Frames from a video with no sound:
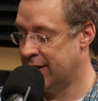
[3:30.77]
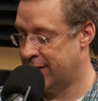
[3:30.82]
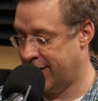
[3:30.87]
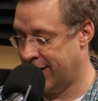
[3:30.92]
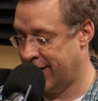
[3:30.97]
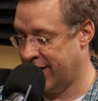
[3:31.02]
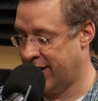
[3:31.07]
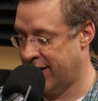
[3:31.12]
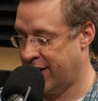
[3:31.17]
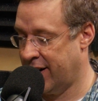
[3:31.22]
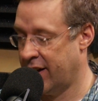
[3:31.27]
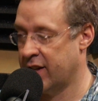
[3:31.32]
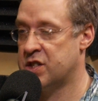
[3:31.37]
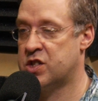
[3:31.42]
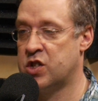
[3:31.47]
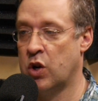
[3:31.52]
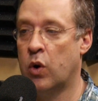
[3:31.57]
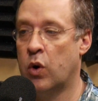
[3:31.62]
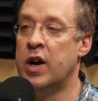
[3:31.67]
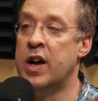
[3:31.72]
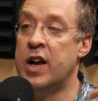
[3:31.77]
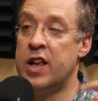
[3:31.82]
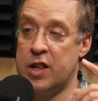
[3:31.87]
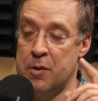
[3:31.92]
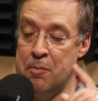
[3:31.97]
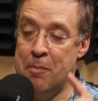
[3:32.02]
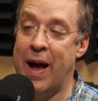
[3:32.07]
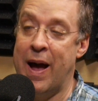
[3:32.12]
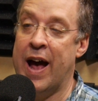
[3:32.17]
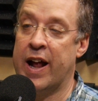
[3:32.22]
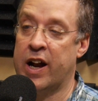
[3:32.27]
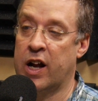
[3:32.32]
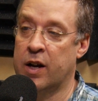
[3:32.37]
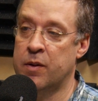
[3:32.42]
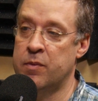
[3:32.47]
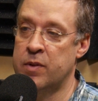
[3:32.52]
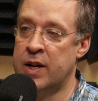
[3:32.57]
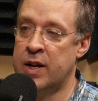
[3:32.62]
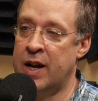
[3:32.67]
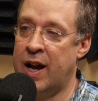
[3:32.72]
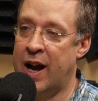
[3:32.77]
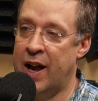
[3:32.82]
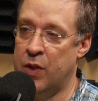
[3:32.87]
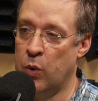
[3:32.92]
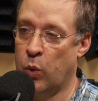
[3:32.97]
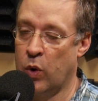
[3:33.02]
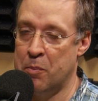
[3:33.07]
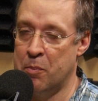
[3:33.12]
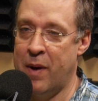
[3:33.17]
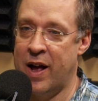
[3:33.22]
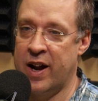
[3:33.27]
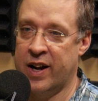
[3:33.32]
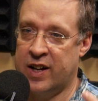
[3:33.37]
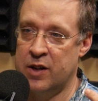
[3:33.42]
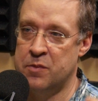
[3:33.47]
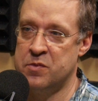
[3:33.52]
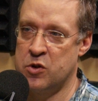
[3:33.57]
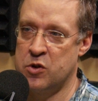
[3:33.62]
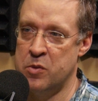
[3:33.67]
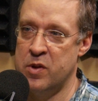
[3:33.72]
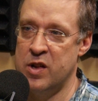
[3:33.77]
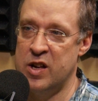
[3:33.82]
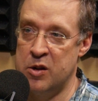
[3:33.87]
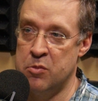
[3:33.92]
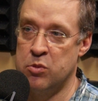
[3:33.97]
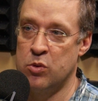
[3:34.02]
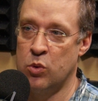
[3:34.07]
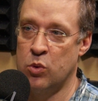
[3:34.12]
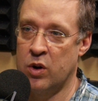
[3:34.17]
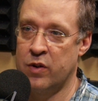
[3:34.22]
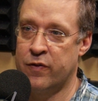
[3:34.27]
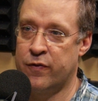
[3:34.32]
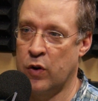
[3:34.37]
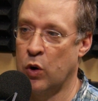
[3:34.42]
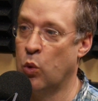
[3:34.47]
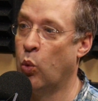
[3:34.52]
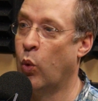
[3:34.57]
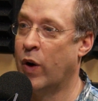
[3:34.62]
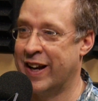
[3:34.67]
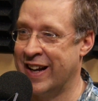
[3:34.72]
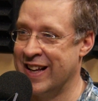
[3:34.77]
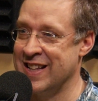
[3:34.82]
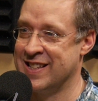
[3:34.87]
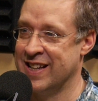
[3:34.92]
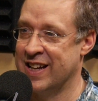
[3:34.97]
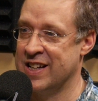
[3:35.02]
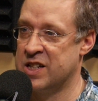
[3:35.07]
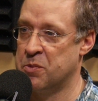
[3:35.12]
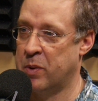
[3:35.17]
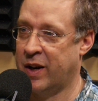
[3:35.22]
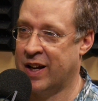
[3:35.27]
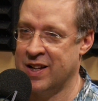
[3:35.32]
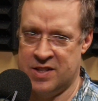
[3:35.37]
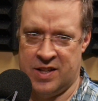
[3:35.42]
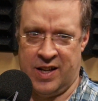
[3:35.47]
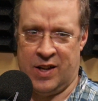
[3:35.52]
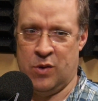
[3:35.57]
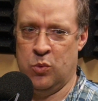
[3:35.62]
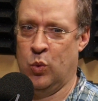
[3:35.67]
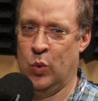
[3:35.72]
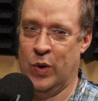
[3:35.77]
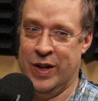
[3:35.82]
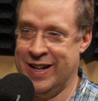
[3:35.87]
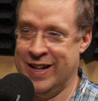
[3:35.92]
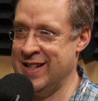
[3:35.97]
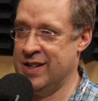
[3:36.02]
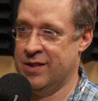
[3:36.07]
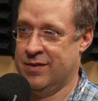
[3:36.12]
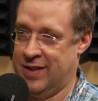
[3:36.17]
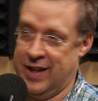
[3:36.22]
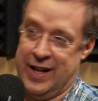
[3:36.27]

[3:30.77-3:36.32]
Da, da, da, da. So the manna, mm-hmm. and the word manna comes from the Hebrew word for what is it? Because like what it